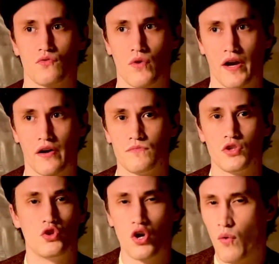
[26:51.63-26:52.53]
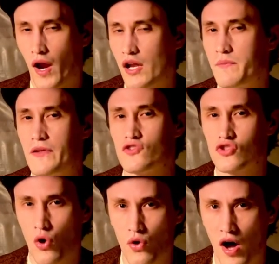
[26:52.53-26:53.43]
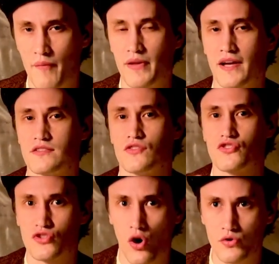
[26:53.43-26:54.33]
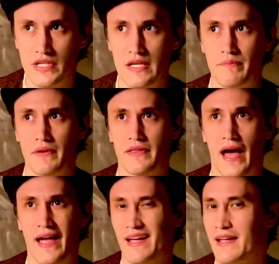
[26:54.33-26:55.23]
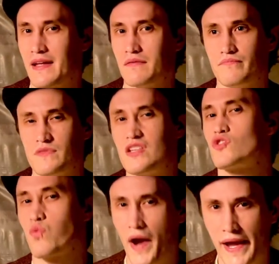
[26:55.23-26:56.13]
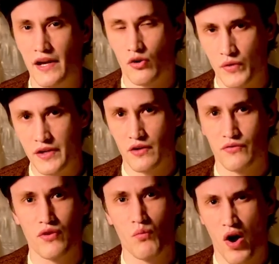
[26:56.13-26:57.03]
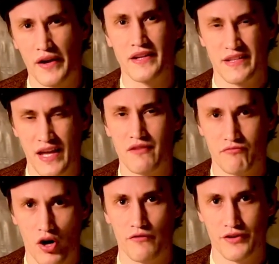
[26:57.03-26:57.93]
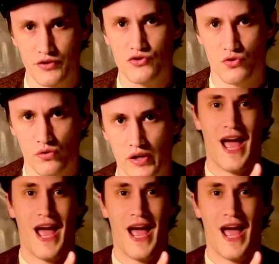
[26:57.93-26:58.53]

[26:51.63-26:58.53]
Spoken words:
where you don't want it to be so complex and so deep that it can dissuade a reader from wanting to get involved in the story.